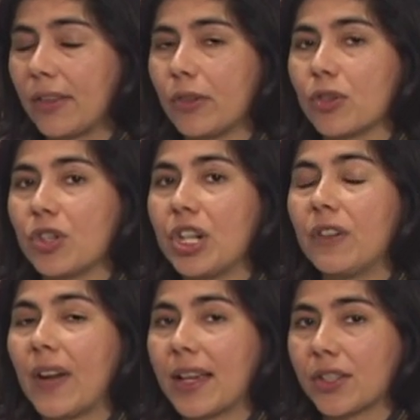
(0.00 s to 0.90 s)
there's
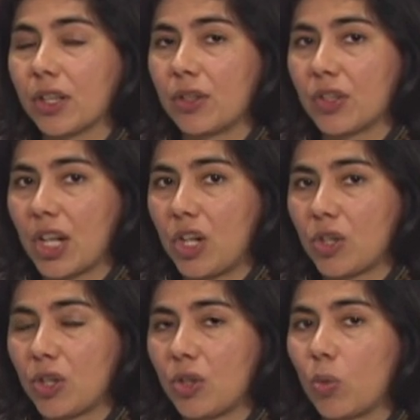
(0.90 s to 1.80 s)

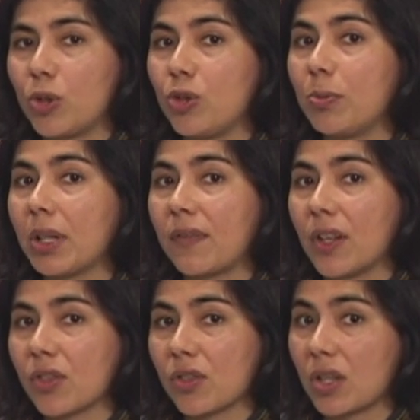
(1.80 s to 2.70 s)
neovascularization or new blood
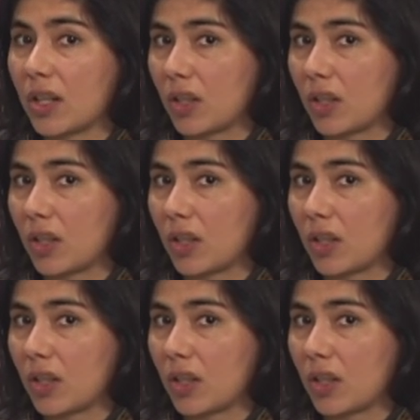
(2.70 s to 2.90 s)
vessels along the